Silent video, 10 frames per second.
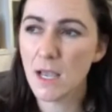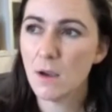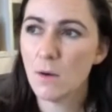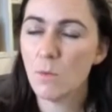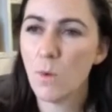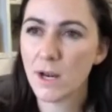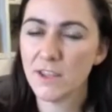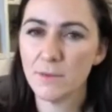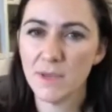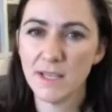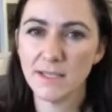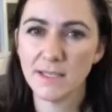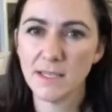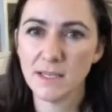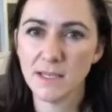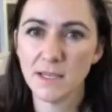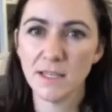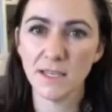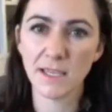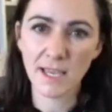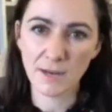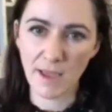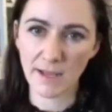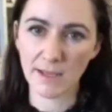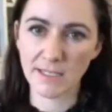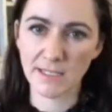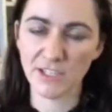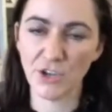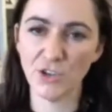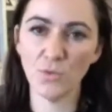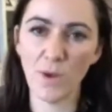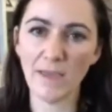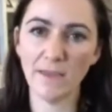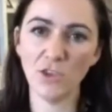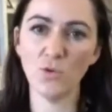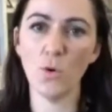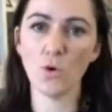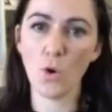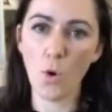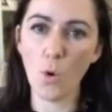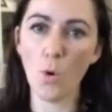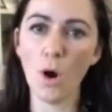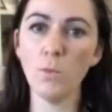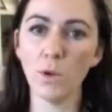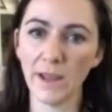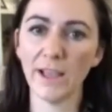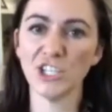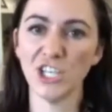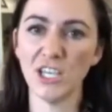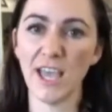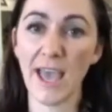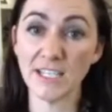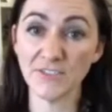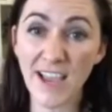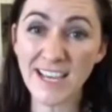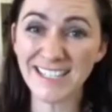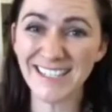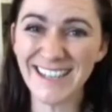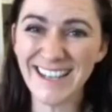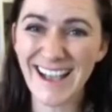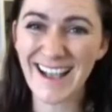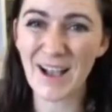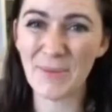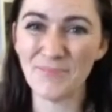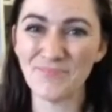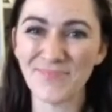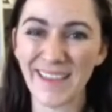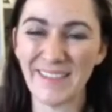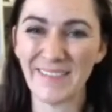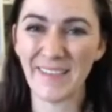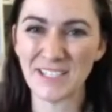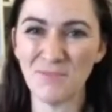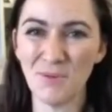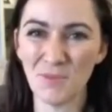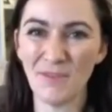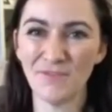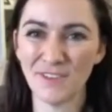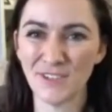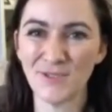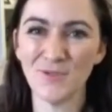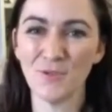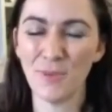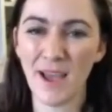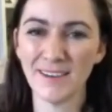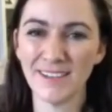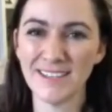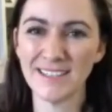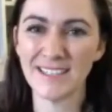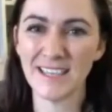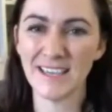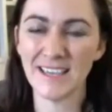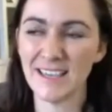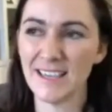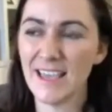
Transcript: One of them is the kinematics, so the way that your core will actually activate. And I think that's an important one for us to talk about, is the